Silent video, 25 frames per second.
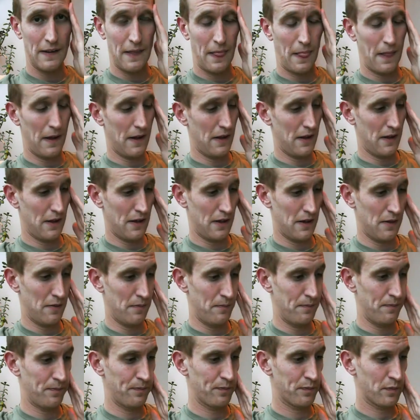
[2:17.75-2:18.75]

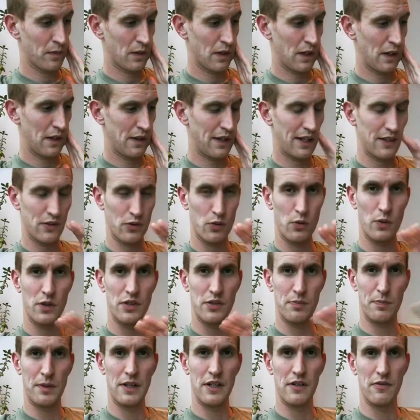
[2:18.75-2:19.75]
That's
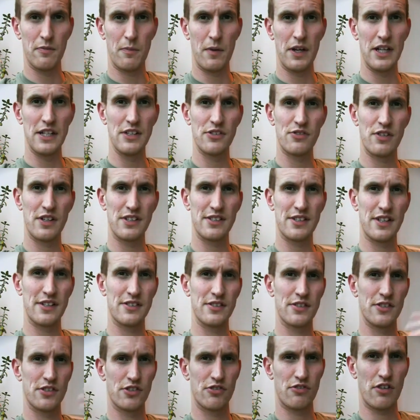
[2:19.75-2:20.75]
always been of my interest. That's
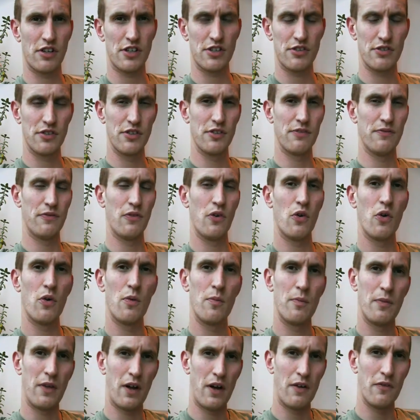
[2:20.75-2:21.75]
the structure and the
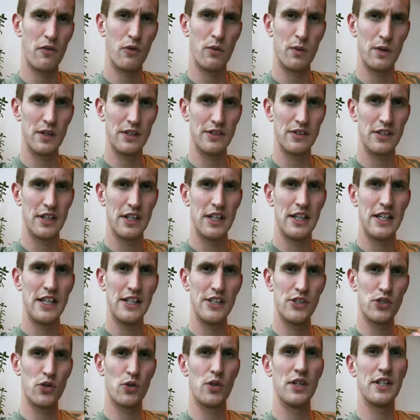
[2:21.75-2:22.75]
form that I've always
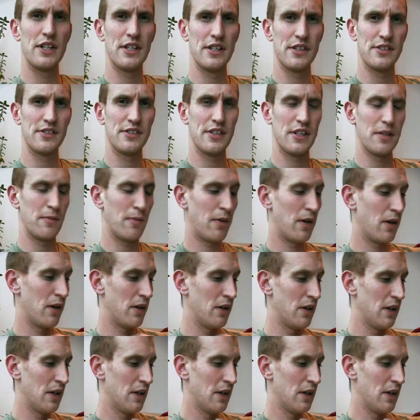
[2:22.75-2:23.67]
enjoyed in the cinema.